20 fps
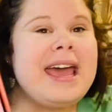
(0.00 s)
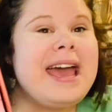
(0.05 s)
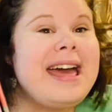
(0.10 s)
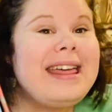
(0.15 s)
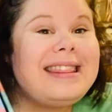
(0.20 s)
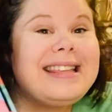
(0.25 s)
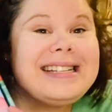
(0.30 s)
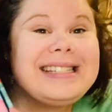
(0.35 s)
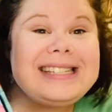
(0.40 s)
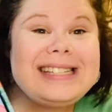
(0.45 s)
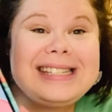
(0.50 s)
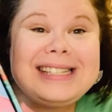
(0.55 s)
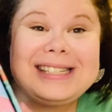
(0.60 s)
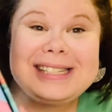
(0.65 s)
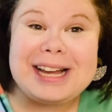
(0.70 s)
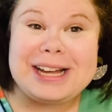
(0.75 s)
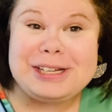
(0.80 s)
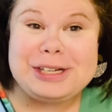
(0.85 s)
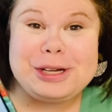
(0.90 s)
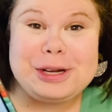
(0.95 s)
This is
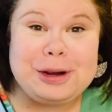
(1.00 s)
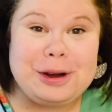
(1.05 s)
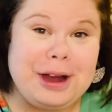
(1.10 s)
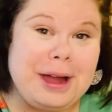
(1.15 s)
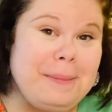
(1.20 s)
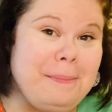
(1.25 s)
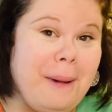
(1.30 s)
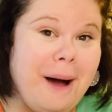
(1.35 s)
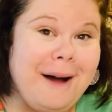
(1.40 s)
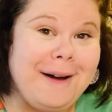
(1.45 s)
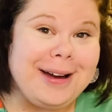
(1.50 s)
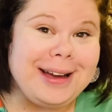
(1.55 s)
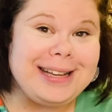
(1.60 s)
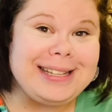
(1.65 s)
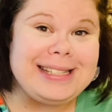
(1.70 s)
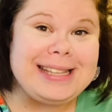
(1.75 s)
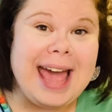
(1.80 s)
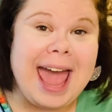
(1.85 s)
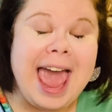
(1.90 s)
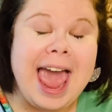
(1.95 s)
such a great
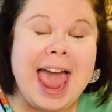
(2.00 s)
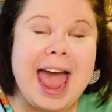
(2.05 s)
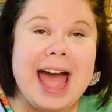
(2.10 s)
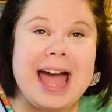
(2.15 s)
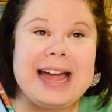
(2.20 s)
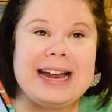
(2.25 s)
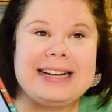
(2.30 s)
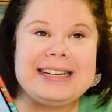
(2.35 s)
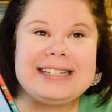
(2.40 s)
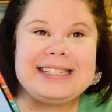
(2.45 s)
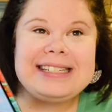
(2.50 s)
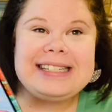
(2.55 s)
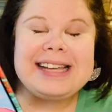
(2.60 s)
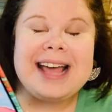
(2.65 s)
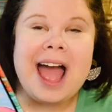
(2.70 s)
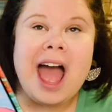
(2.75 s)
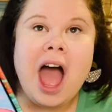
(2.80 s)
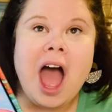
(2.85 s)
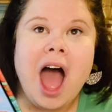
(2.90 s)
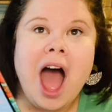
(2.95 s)
box, and
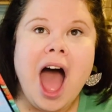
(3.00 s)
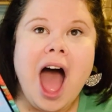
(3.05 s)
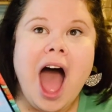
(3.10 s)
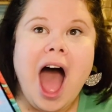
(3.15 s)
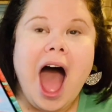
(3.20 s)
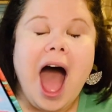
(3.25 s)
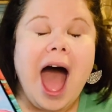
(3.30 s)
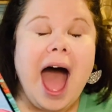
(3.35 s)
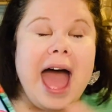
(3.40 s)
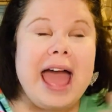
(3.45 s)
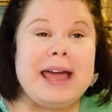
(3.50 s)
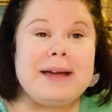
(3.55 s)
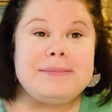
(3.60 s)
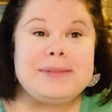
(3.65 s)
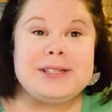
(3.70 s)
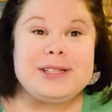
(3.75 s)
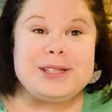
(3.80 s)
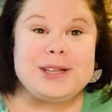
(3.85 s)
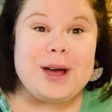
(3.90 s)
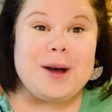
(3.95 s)
I am
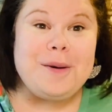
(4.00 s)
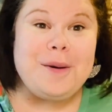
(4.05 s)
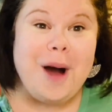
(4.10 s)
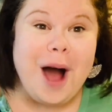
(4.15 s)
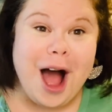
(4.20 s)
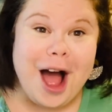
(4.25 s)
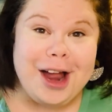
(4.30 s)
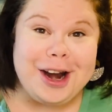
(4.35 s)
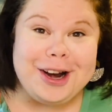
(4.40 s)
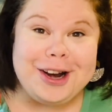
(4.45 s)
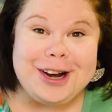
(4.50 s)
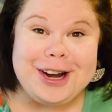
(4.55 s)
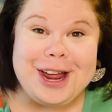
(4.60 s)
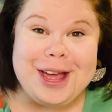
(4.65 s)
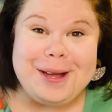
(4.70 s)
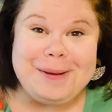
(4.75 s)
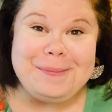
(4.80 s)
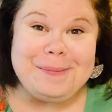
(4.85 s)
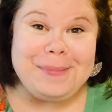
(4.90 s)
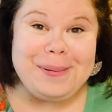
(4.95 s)
so honored
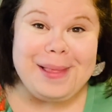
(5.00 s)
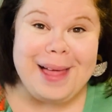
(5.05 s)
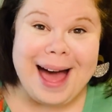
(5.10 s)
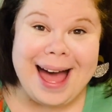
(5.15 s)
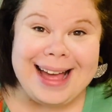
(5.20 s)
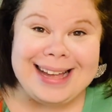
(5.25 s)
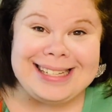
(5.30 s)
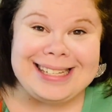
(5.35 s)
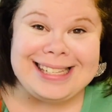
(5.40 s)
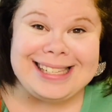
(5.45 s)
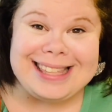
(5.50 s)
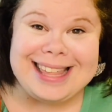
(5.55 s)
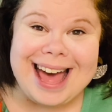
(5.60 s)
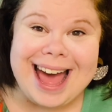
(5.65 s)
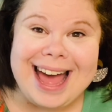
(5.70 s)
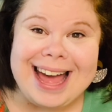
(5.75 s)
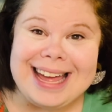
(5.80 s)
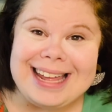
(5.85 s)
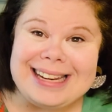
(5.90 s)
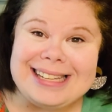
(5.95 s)
and blessed
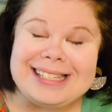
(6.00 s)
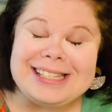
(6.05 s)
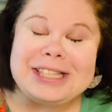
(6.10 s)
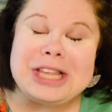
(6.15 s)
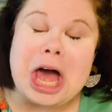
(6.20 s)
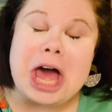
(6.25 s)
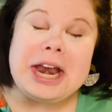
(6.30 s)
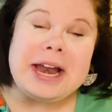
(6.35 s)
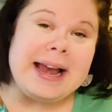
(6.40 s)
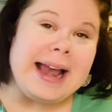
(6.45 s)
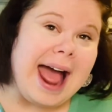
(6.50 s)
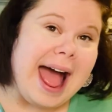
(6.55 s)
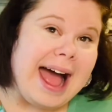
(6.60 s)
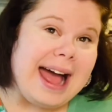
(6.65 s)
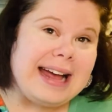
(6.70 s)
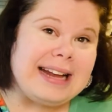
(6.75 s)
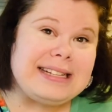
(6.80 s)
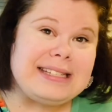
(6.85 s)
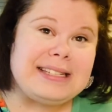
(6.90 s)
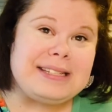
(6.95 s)
that Sonnet
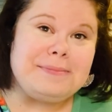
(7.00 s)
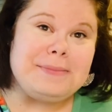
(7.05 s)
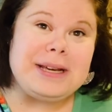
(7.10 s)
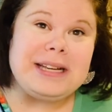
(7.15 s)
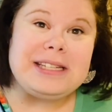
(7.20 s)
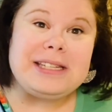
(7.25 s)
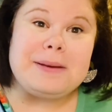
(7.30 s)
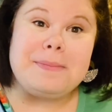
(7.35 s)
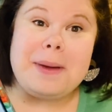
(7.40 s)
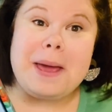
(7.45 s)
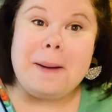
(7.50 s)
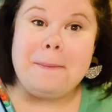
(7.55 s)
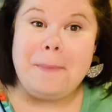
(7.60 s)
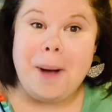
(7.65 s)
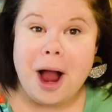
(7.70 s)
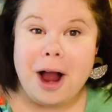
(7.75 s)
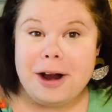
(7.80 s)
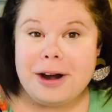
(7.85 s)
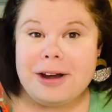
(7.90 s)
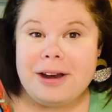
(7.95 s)
asked me to be a
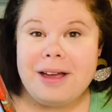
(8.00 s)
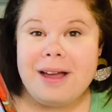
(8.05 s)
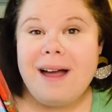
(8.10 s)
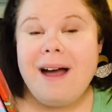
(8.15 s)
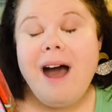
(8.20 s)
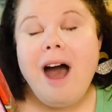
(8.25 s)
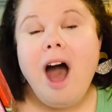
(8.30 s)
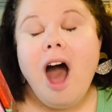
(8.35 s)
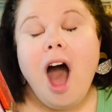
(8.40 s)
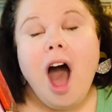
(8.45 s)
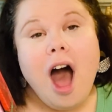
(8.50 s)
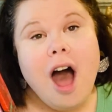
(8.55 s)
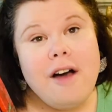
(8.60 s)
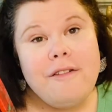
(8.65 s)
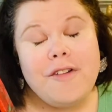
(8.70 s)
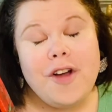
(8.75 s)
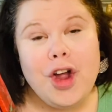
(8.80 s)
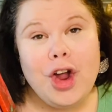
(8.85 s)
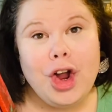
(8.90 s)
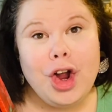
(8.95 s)
part
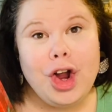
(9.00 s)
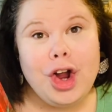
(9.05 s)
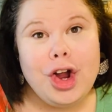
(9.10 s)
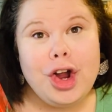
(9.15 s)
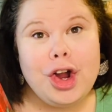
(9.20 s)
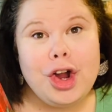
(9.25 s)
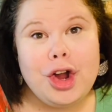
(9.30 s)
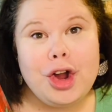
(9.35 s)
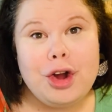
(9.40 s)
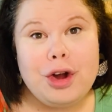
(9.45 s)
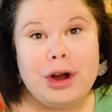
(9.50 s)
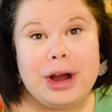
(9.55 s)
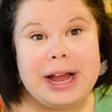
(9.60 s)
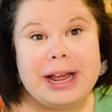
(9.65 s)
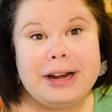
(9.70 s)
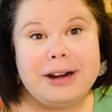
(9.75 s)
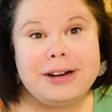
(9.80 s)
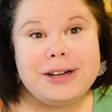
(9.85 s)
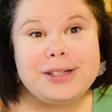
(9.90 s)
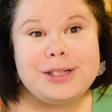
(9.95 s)
of her
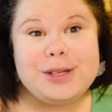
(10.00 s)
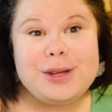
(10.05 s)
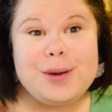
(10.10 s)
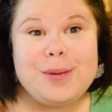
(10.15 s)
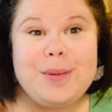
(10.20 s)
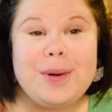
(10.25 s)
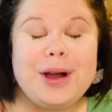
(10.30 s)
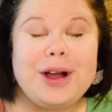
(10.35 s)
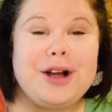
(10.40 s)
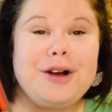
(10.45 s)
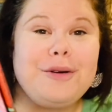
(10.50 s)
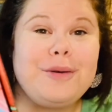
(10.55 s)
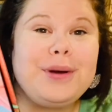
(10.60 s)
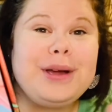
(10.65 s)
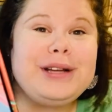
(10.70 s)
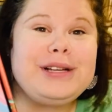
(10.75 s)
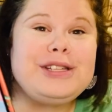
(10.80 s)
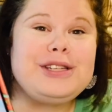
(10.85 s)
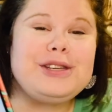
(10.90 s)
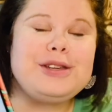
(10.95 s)
creators who are
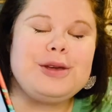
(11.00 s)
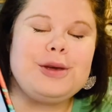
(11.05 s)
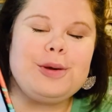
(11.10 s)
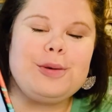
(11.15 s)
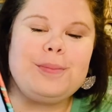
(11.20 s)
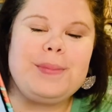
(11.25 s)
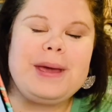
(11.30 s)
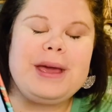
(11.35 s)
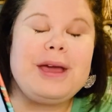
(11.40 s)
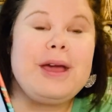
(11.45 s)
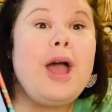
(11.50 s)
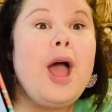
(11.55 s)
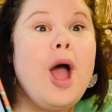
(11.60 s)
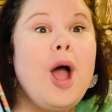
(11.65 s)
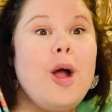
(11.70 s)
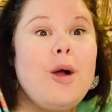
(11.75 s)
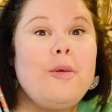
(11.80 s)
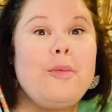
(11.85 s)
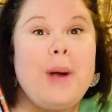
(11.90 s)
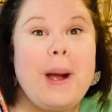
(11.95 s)
going to be
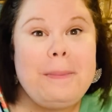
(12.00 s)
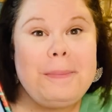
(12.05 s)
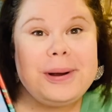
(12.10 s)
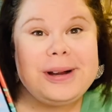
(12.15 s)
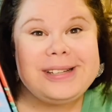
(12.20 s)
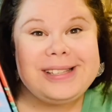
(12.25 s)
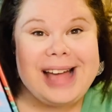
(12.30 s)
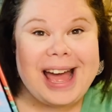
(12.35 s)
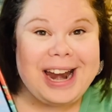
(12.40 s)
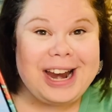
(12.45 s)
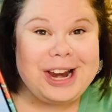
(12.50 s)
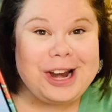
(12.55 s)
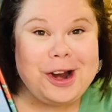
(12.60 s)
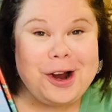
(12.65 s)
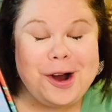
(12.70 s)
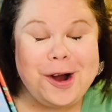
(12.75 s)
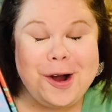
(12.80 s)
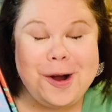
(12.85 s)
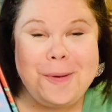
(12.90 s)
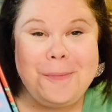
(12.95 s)
representing
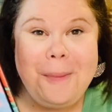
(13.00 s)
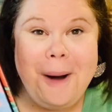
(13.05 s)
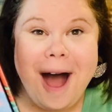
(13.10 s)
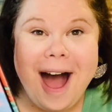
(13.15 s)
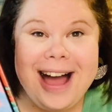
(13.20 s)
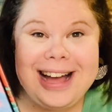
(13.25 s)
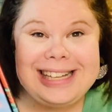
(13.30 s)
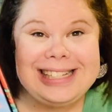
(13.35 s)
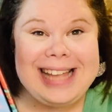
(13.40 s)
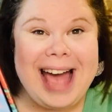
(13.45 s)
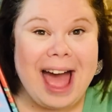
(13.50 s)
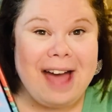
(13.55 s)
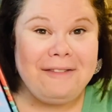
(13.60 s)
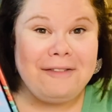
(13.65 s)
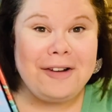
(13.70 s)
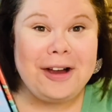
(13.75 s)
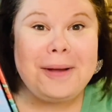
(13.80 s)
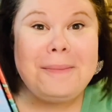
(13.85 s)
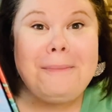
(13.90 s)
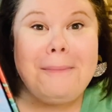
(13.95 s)
her box
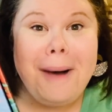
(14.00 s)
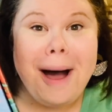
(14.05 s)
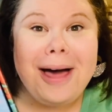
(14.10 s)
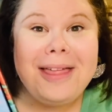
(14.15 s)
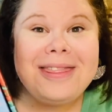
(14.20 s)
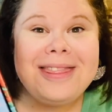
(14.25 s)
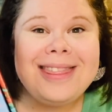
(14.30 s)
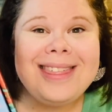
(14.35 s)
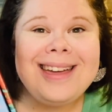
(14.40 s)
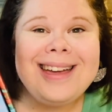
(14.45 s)
every month.